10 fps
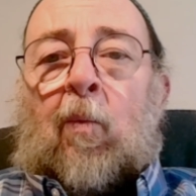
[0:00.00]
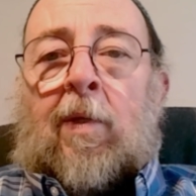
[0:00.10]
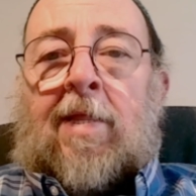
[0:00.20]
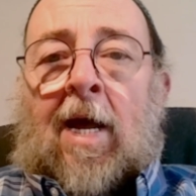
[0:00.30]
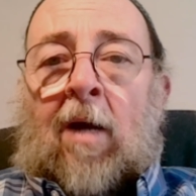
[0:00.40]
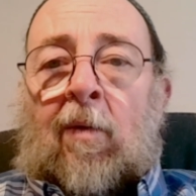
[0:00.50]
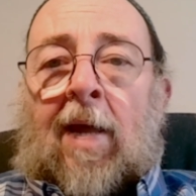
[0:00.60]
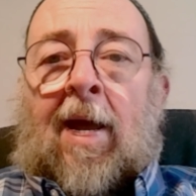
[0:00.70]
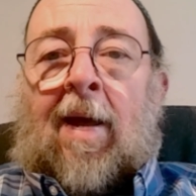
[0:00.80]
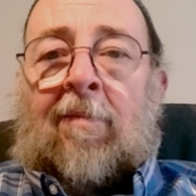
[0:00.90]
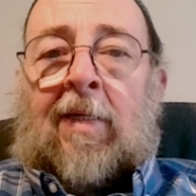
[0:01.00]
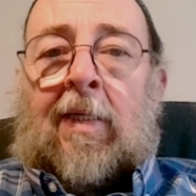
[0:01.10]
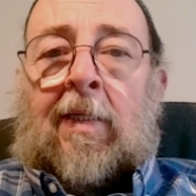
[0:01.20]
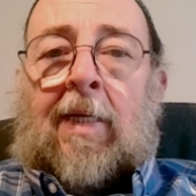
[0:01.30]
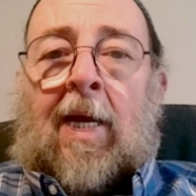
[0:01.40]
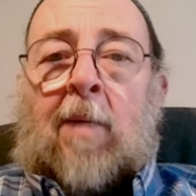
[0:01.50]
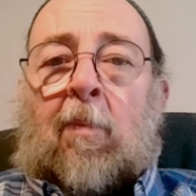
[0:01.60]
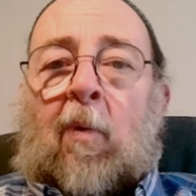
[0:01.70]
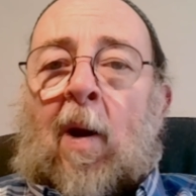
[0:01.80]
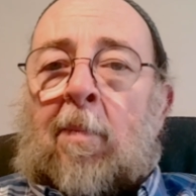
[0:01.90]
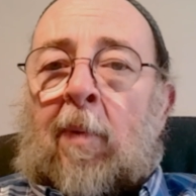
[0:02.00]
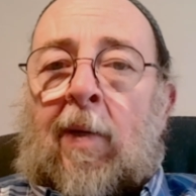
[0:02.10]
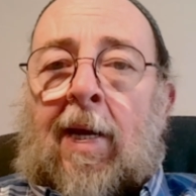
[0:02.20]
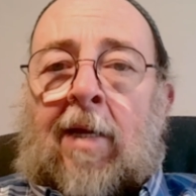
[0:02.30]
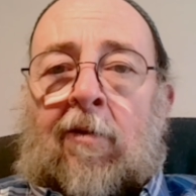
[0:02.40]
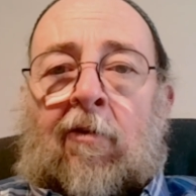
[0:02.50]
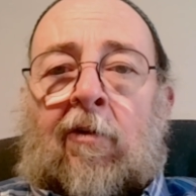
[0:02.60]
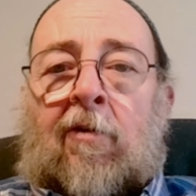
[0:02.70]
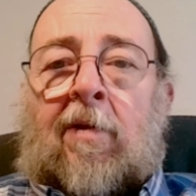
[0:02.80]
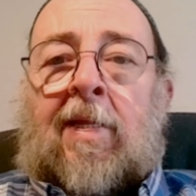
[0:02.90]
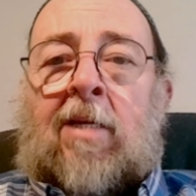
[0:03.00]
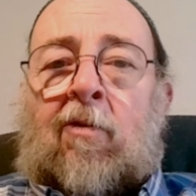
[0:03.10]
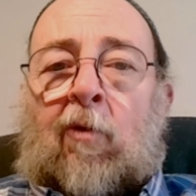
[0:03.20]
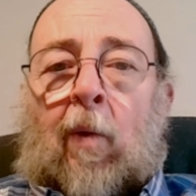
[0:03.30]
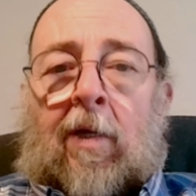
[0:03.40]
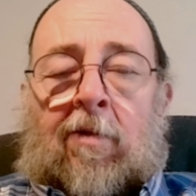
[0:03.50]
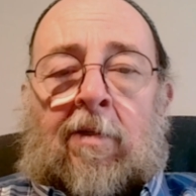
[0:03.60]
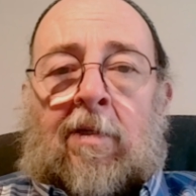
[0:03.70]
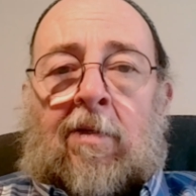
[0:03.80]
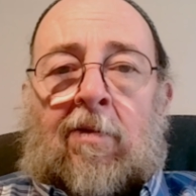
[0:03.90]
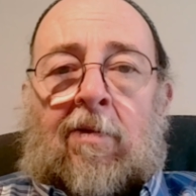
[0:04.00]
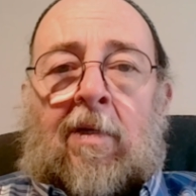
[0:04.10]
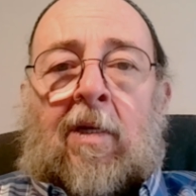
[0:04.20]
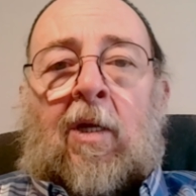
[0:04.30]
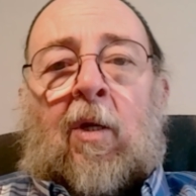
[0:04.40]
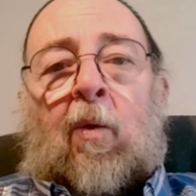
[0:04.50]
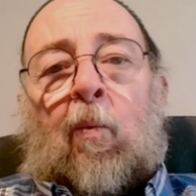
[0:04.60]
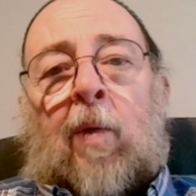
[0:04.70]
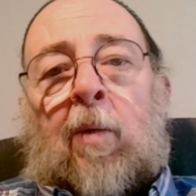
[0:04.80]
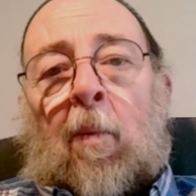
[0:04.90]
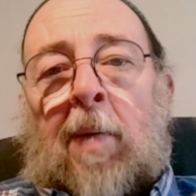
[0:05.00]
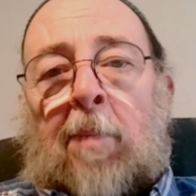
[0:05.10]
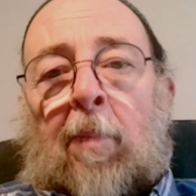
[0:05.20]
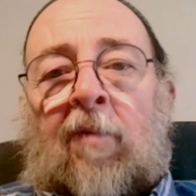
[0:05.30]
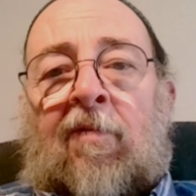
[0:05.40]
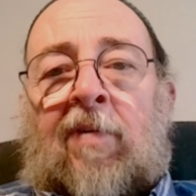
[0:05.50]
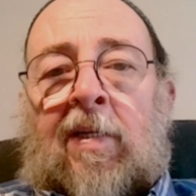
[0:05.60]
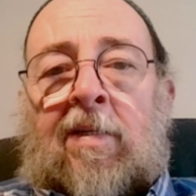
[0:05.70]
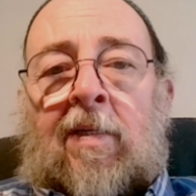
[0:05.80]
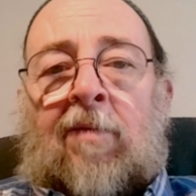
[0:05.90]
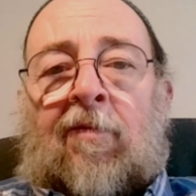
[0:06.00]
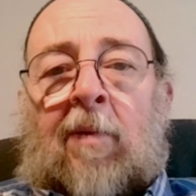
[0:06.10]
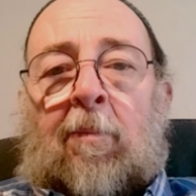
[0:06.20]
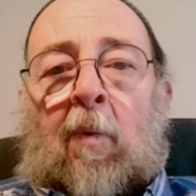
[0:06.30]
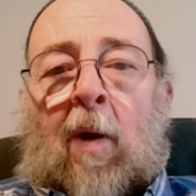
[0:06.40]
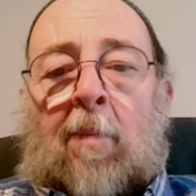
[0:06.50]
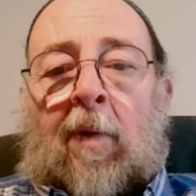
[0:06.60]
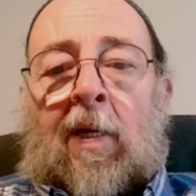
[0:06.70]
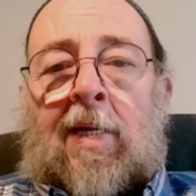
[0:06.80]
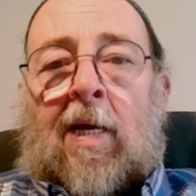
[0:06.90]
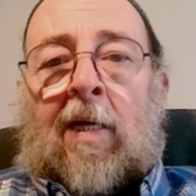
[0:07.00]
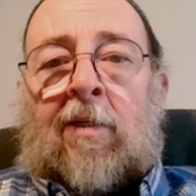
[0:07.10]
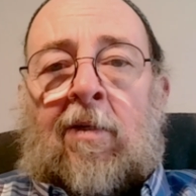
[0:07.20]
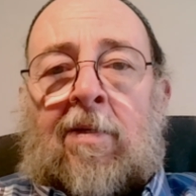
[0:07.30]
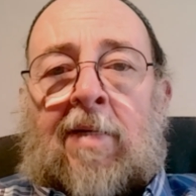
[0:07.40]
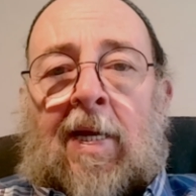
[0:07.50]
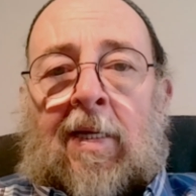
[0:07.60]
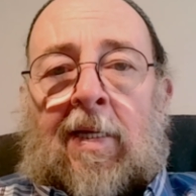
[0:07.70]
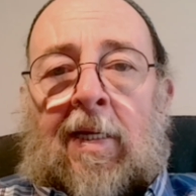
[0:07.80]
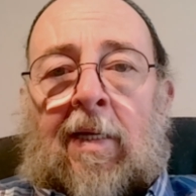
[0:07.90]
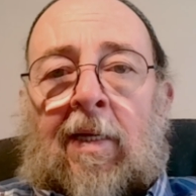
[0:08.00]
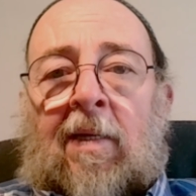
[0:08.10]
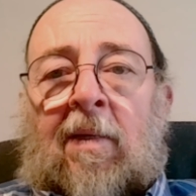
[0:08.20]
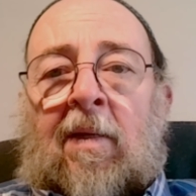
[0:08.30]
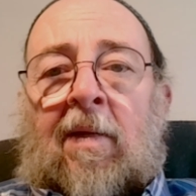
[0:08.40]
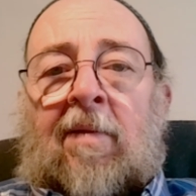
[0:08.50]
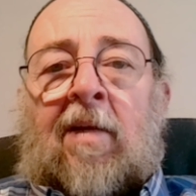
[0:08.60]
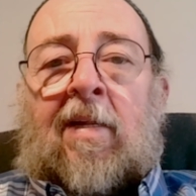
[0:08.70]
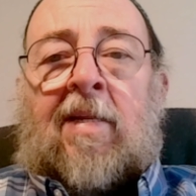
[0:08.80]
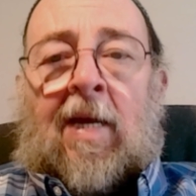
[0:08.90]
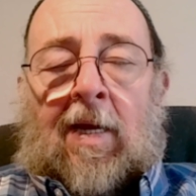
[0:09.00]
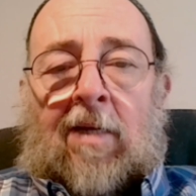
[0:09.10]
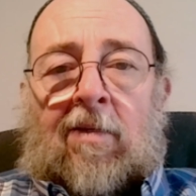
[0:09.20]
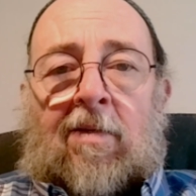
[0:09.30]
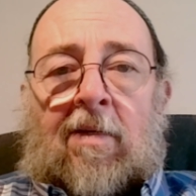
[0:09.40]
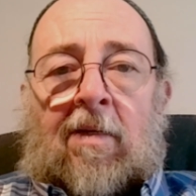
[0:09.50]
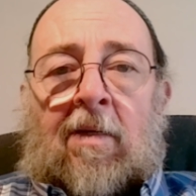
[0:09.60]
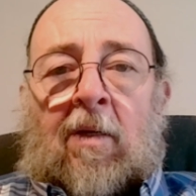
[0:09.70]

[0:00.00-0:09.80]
Without having a proper answer to these questions, we will be prevented from properly understanding the text.